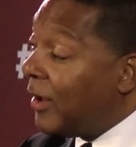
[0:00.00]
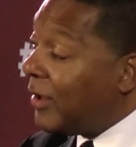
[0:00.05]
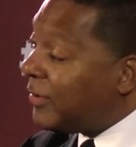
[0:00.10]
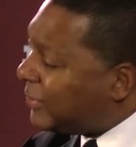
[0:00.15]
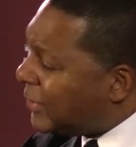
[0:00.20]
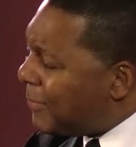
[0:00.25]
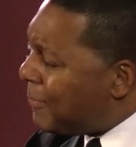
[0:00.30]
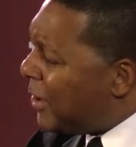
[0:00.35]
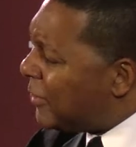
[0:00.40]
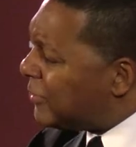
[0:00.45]
I
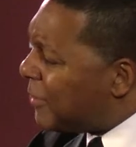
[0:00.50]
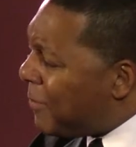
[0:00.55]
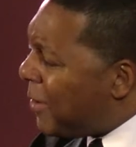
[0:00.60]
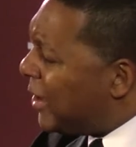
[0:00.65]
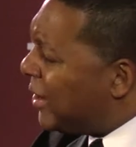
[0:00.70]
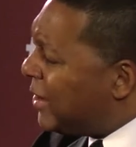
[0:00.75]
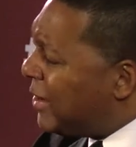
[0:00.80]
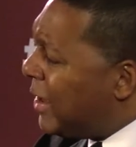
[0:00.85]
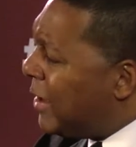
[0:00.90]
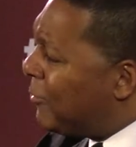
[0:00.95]
said, man,
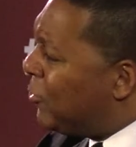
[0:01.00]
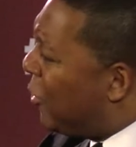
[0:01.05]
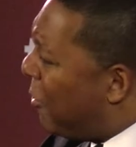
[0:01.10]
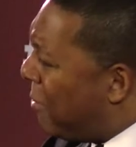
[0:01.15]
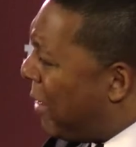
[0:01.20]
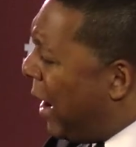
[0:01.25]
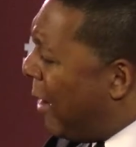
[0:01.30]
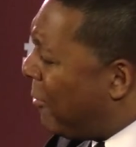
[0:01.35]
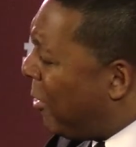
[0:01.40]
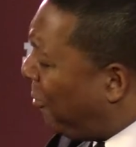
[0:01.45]
somebody named
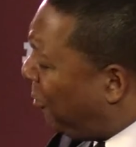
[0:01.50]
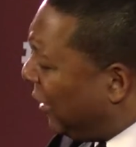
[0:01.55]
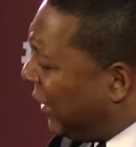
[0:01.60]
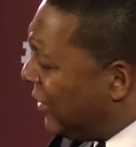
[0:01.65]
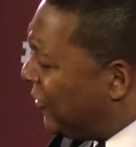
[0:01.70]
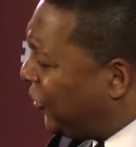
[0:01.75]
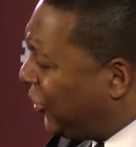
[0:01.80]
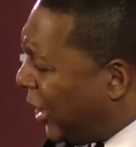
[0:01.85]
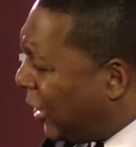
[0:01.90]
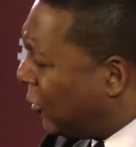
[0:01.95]
Your Mama
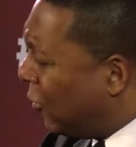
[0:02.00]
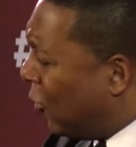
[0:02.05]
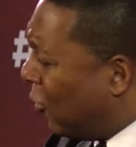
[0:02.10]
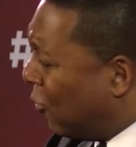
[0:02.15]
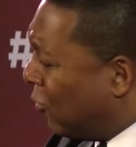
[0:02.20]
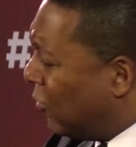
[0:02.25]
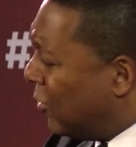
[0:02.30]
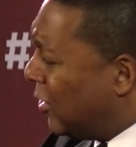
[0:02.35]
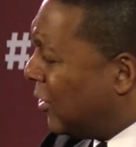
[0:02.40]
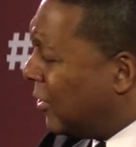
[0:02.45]
play
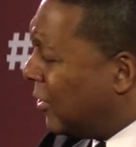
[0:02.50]
cello.